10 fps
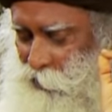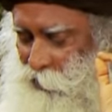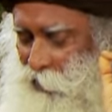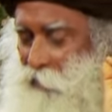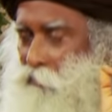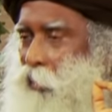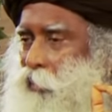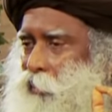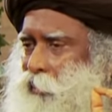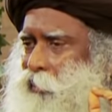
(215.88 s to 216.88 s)
that I'm
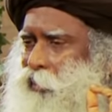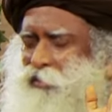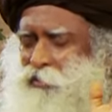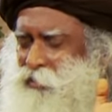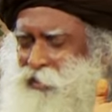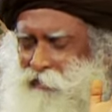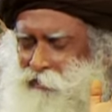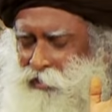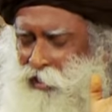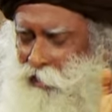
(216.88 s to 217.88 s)
mortal, you don't have to
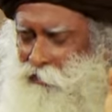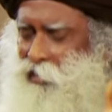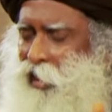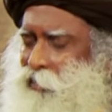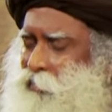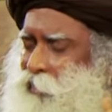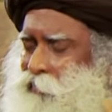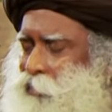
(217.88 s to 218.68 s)
think I will die today, we